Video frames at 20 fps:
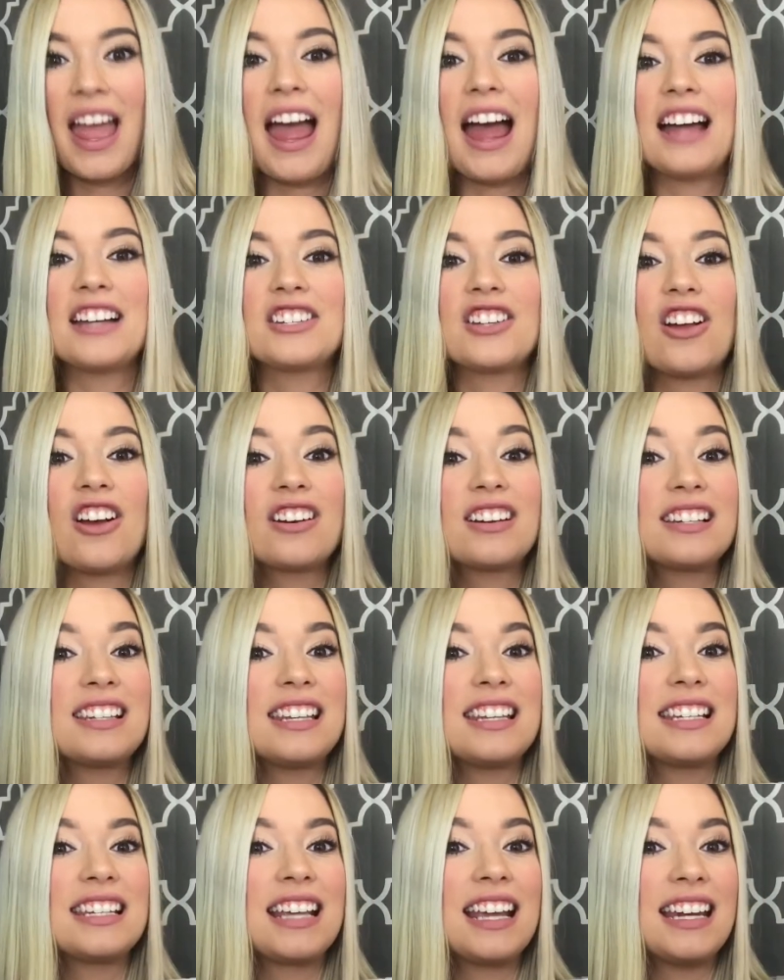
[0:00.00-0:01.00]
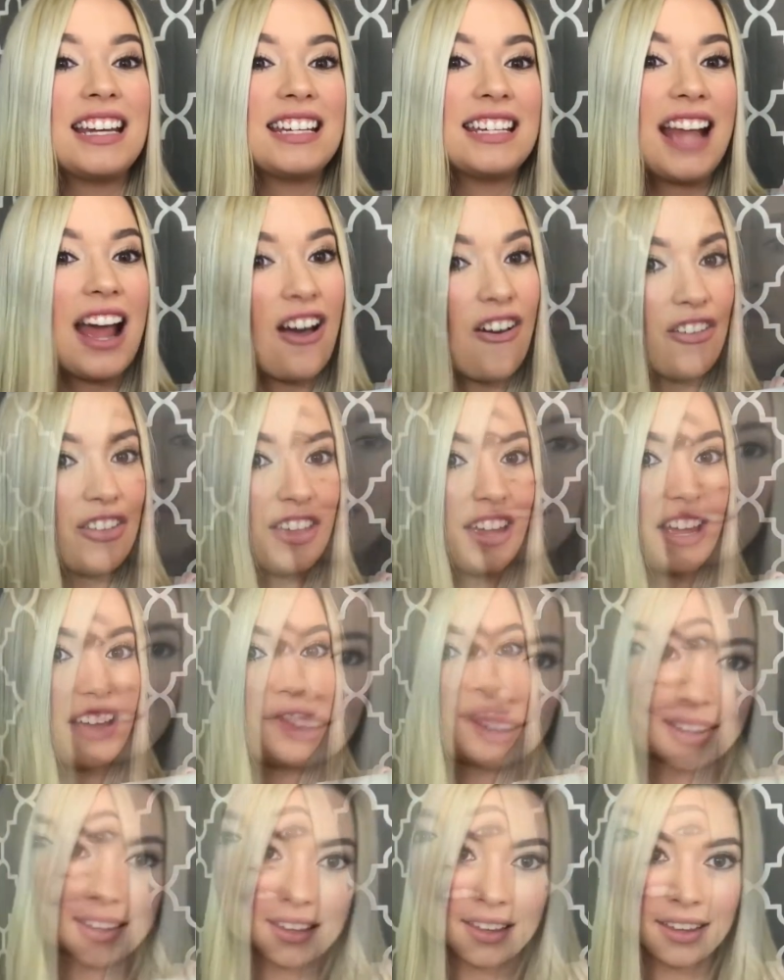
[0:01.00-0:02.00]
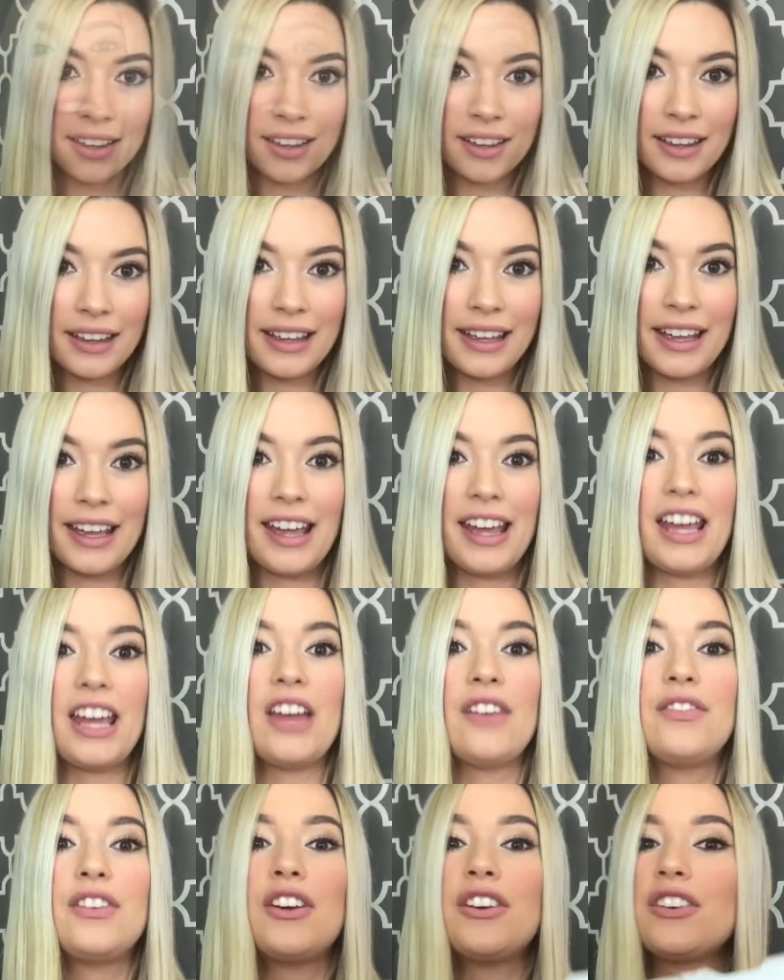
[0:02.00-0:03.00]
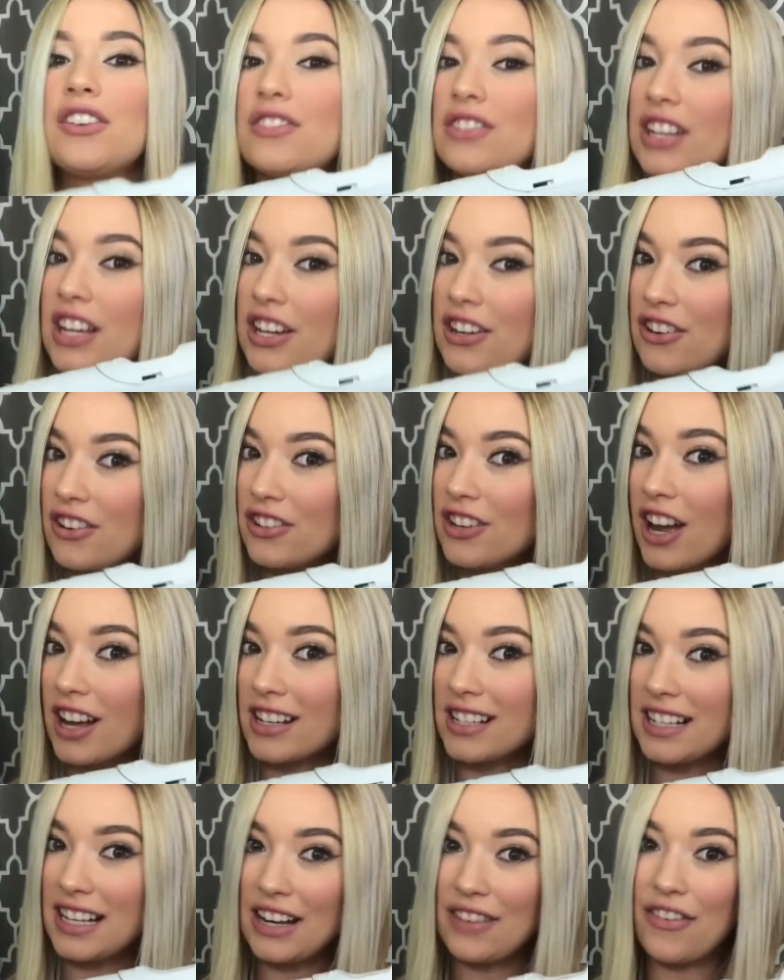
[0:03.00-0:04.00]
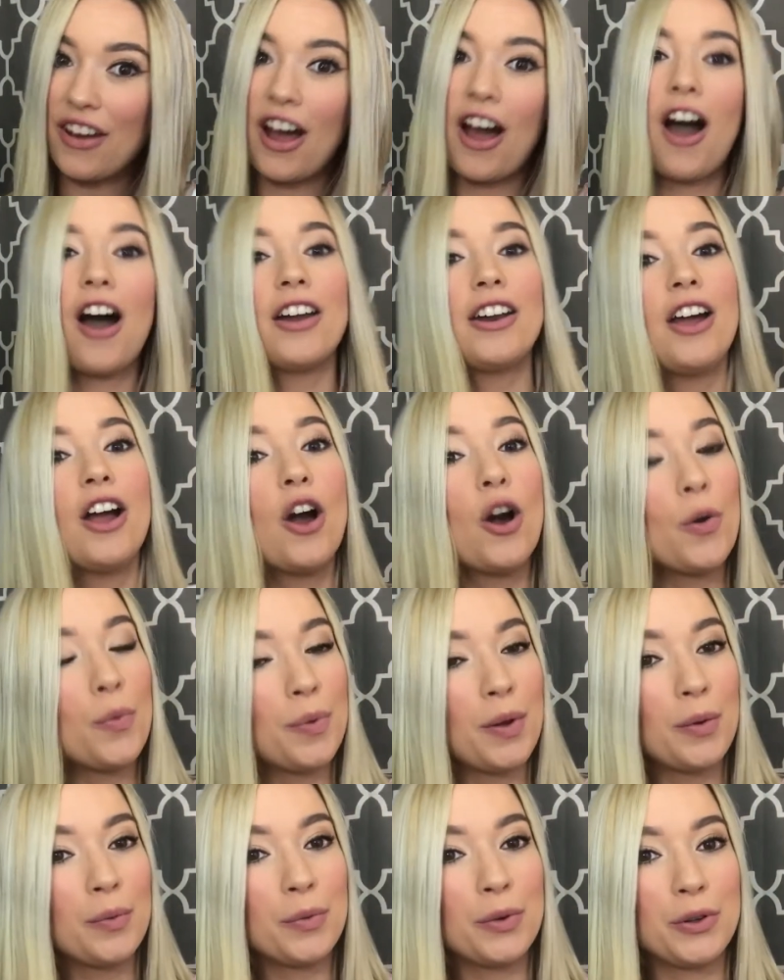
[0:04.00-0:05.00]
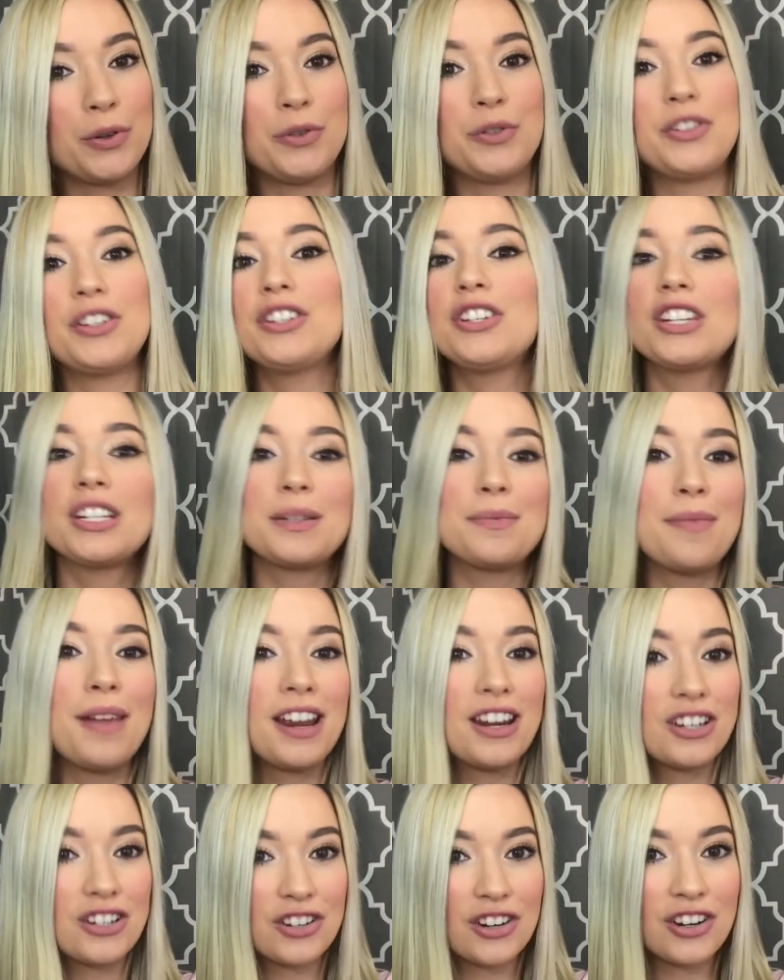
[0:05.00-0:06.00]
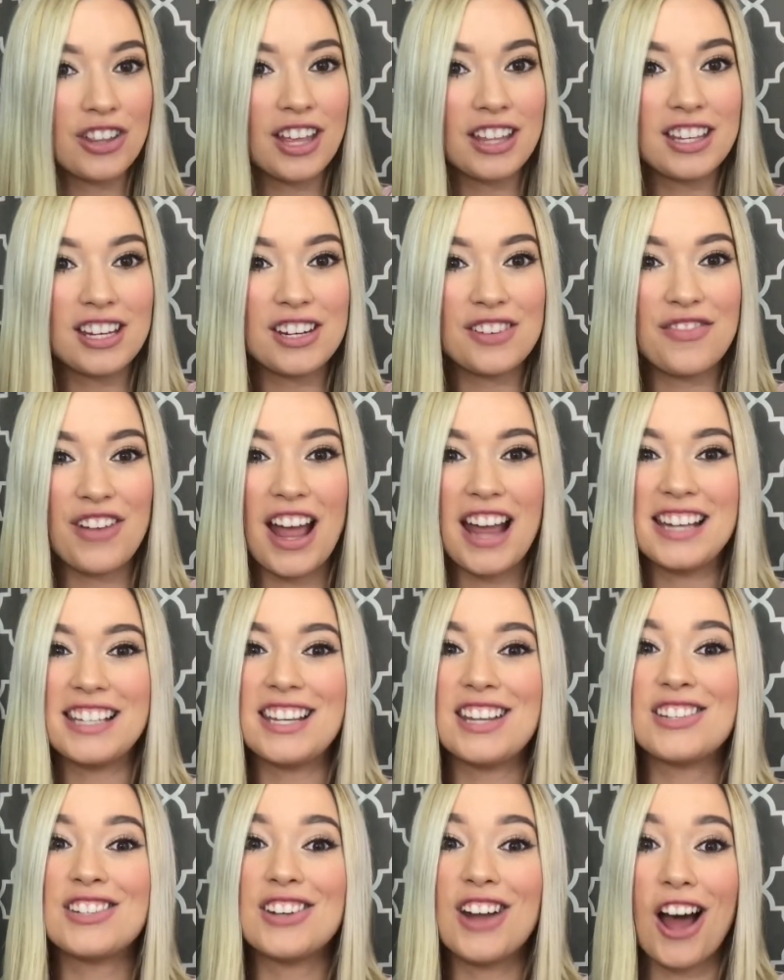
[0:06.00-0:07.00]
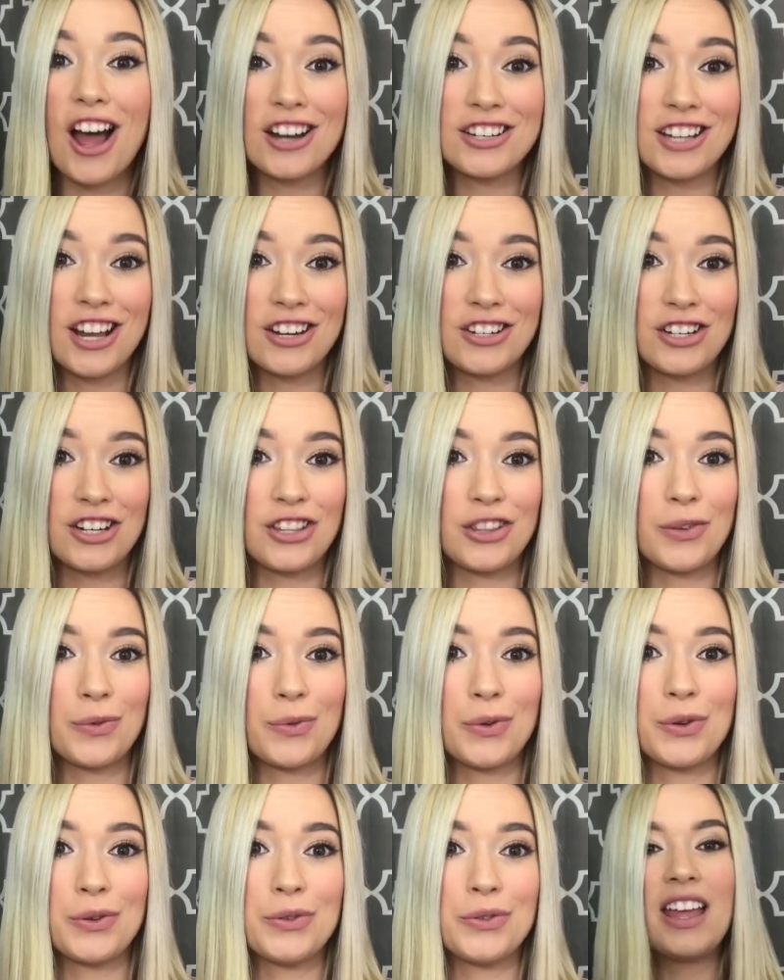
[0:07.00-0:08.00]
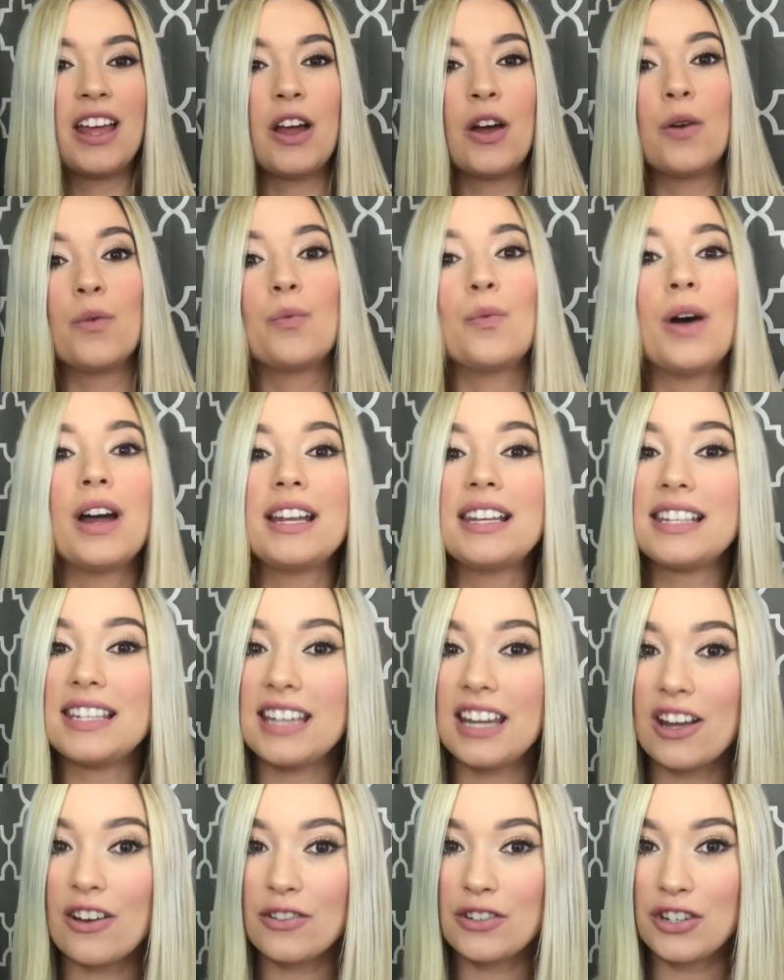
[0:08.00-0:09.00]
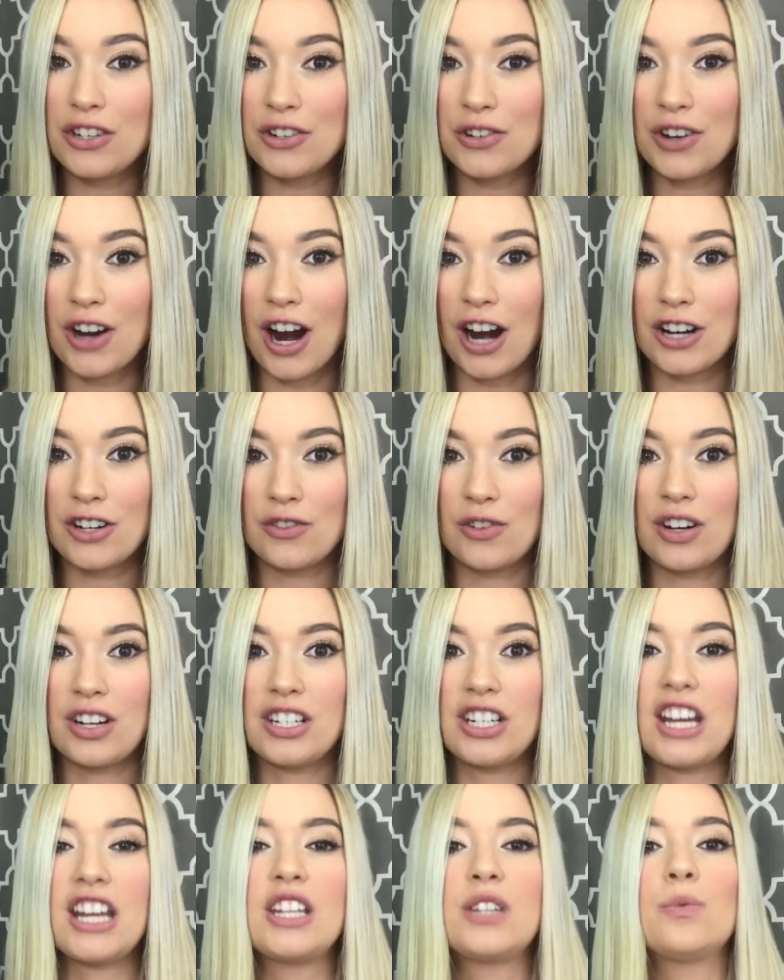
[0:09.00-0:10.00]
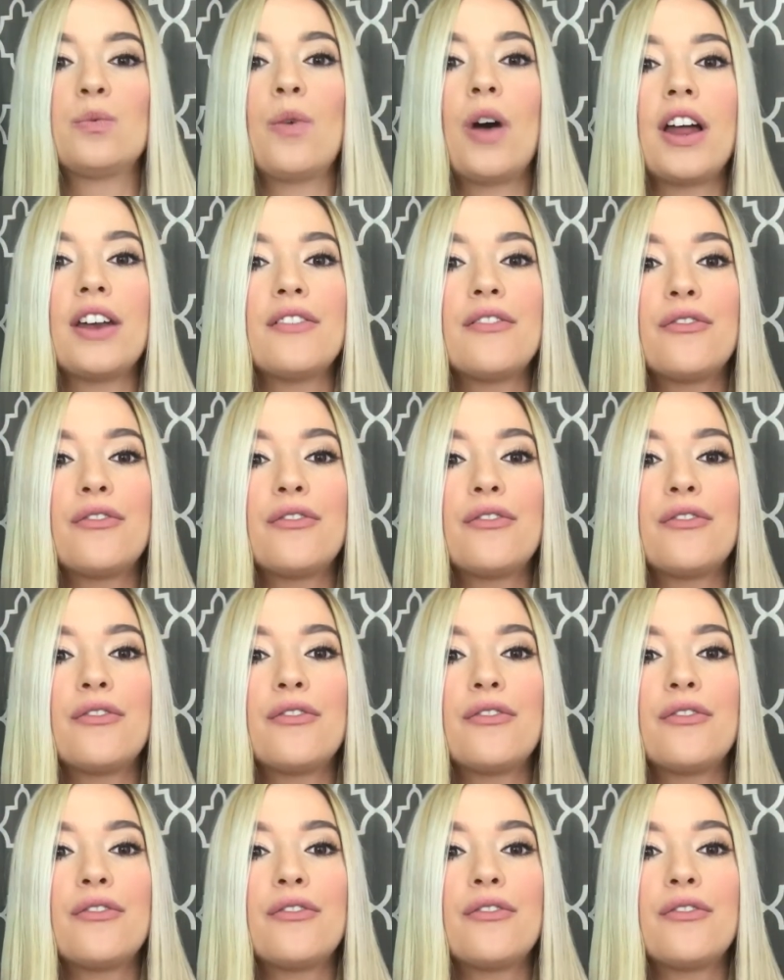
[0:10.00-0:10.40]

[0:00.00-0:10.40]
As long as the skin is healthy, if you're using your OXYVA on an open wound, just make sure that the device is not touching the wound. One CO2 cartridge is one